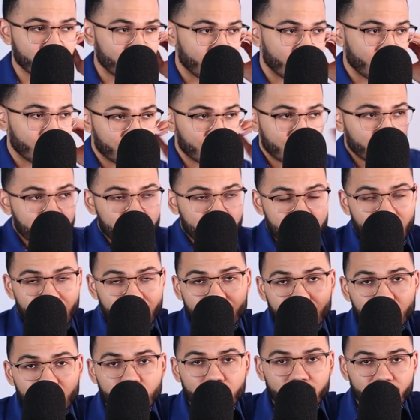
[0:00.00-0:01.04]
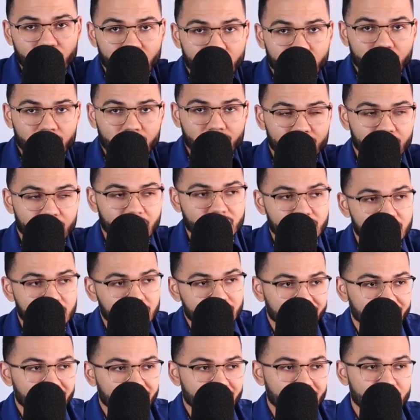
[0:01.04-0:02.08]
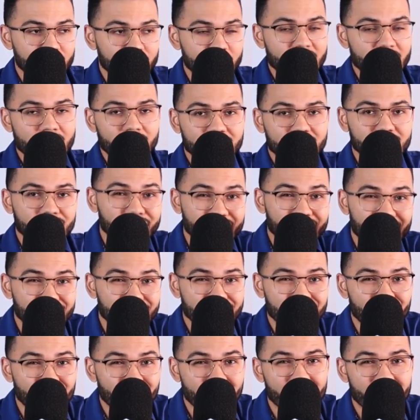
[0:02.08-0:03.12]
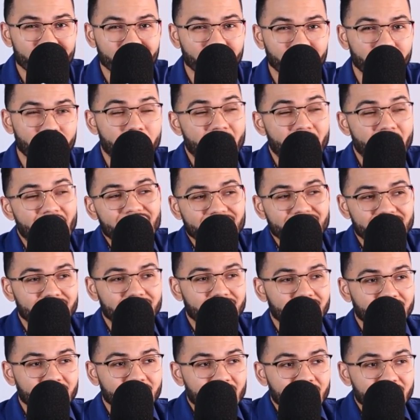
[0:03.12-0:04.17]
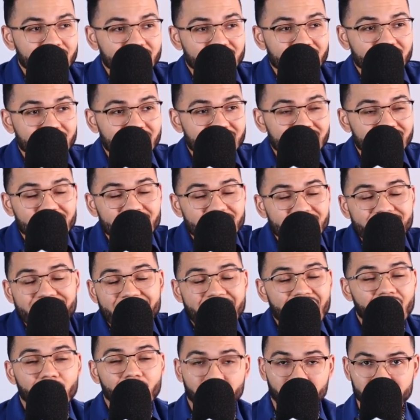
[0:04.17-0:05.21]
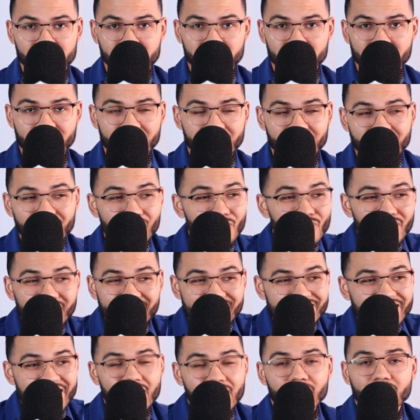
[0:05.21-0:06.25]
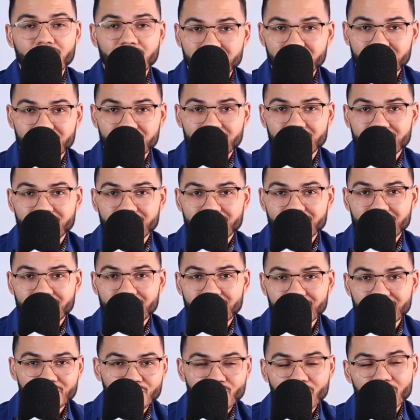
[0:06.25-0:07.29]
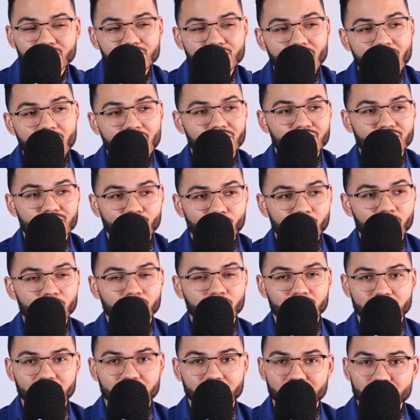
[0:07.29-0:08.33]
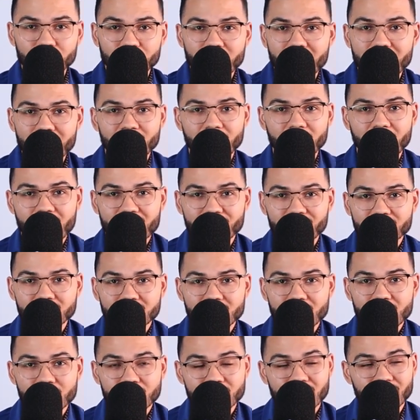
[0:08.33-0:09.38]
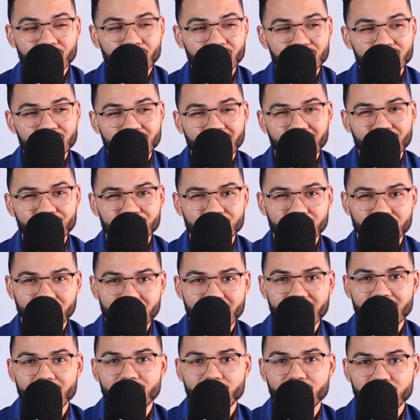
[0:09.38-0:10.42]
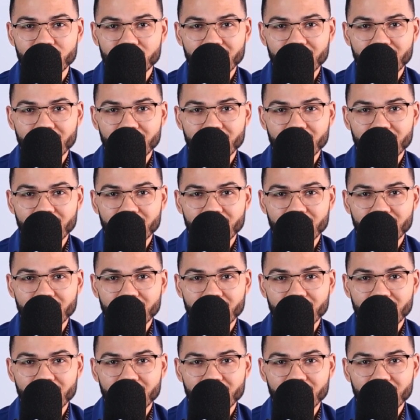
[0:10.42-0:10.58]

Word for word: It's just I'm introverted. That's that's me. Yeah, Sometimes I don't have the capacity to, to yell, right? I don't want to yell. I just want to talk normal to you. I just want to have a conversation. I want to change your life.